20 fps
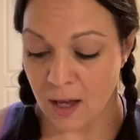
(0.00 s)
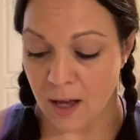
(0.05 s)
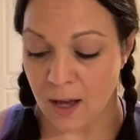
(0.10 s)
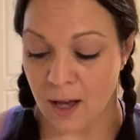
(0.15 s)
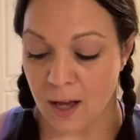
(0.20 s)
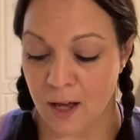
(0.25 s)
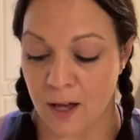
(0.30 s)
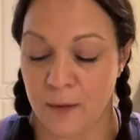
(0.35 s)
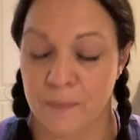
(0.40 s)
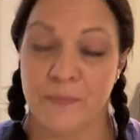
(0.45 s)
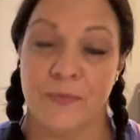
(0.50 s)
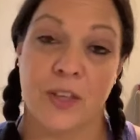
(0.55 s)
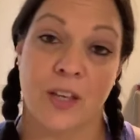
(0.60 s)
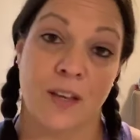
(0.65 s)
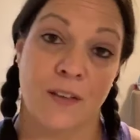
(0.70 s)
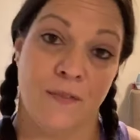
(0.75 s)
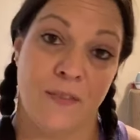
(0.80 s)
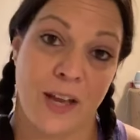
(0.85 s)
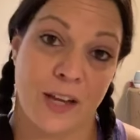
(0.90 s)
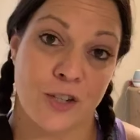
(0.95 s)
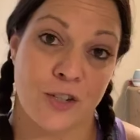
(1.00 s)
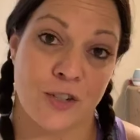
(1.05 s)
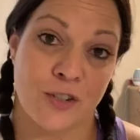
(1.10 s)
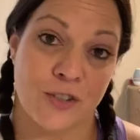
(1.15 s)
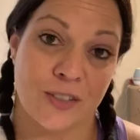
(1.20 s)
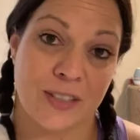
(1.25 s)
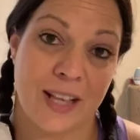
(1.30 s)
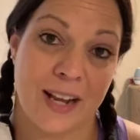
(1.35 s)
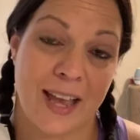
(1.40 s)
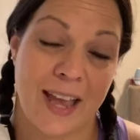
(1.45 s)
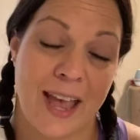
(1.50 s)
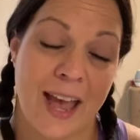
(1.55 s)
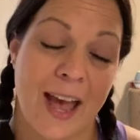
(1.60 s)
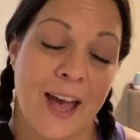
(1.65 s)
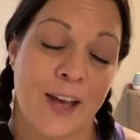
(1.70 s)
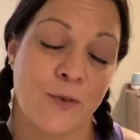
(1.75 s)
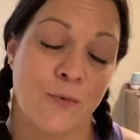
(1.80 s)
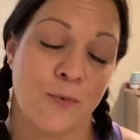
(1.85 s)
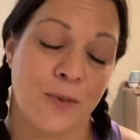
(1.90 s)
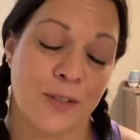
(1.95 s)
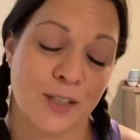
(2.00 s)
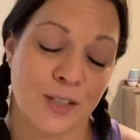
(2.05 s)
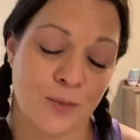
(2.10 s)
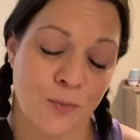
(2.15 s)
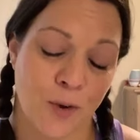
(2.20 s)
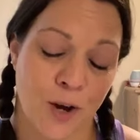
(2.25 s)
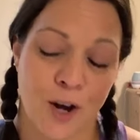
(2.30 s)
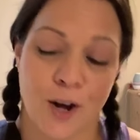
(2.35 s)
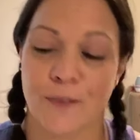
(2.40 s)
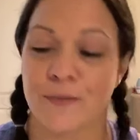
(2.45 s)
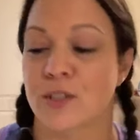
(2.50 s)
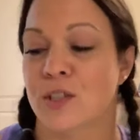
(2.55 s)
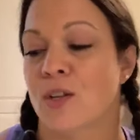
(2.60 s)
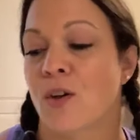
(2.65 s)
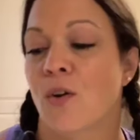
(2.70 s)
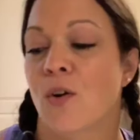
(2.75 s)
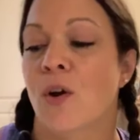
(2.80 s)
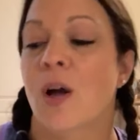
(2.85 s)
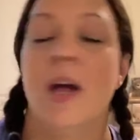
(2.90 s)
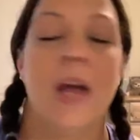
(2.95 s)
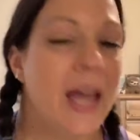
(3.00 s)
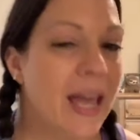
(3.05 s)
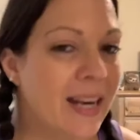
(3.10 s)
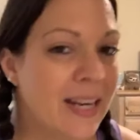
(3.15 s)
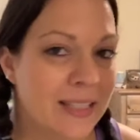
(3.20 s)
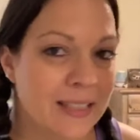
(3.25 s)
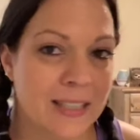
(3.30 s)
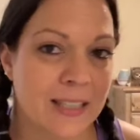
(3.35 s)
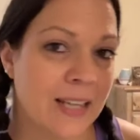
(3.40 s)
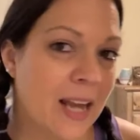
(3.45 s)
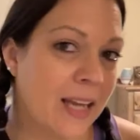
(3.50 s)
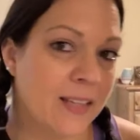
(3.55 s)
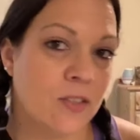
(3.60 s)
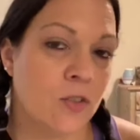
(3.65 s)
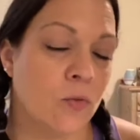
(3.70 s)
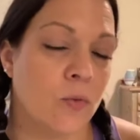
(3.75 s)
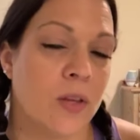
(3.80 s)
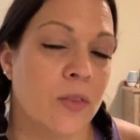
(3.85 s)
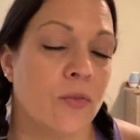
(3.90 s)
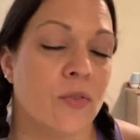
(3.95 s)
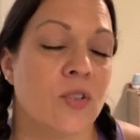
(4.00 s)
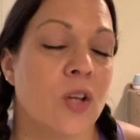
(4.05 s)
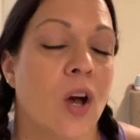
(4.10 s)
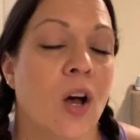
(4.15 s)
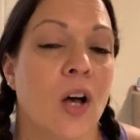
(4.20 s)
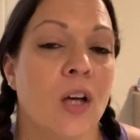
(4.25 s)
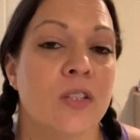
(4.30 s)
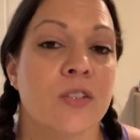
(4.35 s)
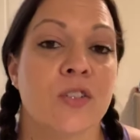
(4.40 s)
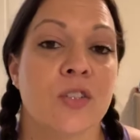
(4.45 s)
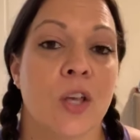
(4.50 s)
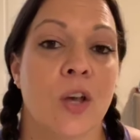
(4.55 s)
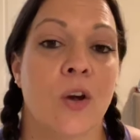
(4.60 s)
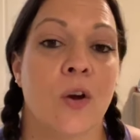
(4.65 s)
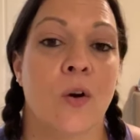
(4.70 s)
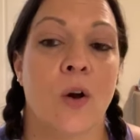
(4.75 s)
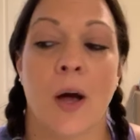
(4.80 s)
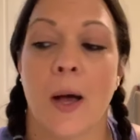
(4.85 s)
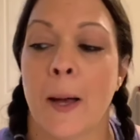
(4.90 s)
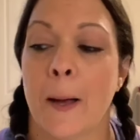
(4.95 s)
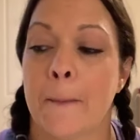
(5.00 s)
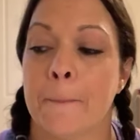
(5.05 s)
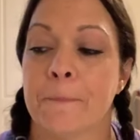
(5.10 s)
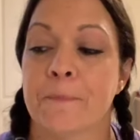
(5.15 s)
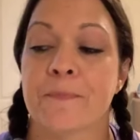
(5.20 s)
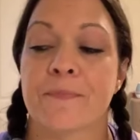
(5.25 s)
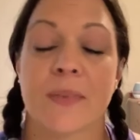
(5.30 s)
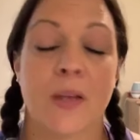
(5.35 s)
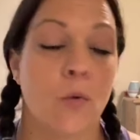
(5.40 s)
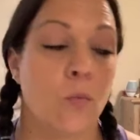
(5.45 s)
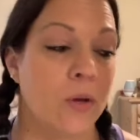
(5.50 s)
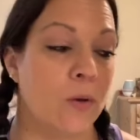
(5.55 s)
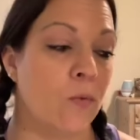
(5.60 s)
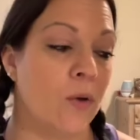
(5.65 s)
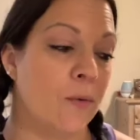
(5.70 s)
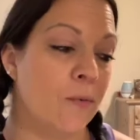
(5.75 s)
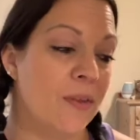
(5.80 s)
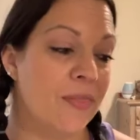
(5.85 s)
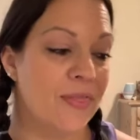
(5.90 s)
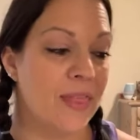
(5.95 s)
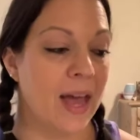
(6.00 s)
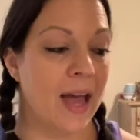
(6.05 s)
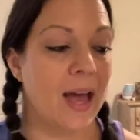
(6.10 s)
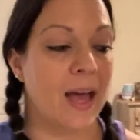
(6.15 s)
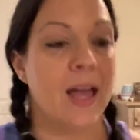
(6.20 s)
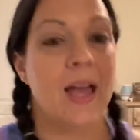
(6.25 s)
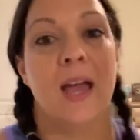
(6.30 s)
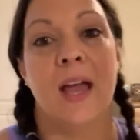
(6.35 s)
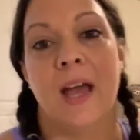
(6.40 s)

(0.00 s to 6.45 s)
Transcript: the confectioners that I had was Swerve, so, and it's a nice erythritol, so we went with that.